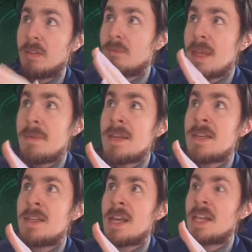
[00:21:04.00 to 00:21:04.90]

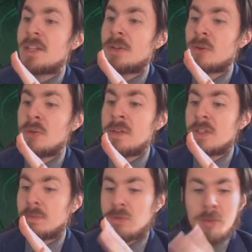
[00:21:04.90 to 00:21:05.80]
maybe as an alternative
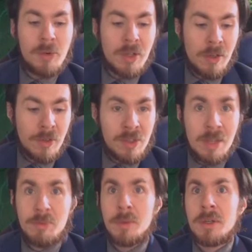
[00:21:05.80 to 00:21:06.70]
to promo cards,
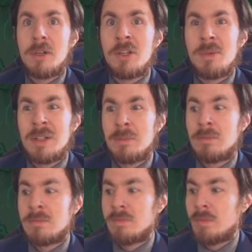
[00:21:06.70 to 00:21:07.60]
not promo cards, but
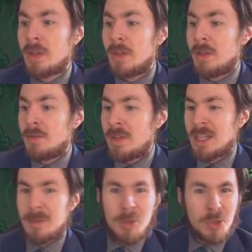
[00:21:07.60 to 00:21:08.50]
like
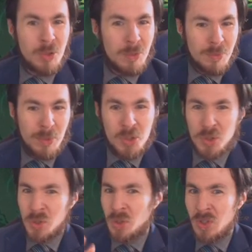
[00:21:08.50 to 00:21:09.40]

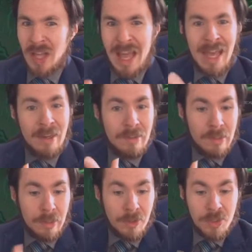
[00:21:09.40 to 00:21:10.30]
promotional ad
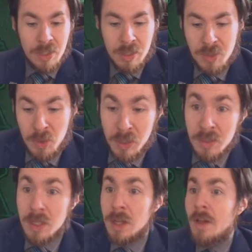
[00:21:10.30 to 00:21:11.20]
cards, you know,
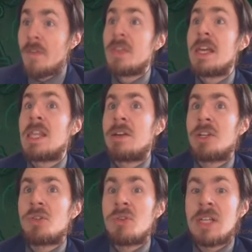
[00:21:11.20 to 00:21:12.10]
tokens, then they're
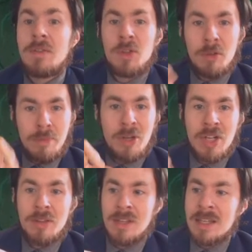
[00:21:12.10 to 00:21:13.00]
actually going to give you little punch
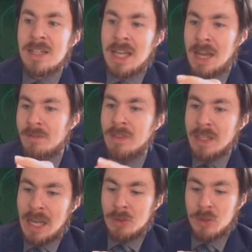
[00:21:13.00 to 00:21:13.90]
out things that have the
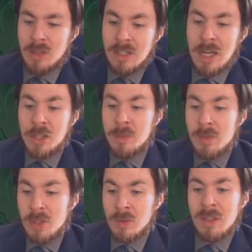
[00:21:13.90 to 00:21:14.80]
counter things on them,
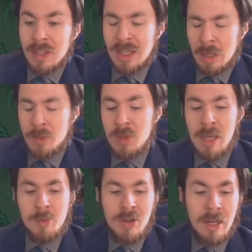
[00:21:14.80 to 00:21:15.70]
so it can help you
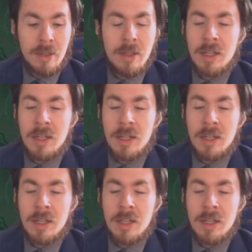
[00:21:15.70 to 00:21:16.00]
keep track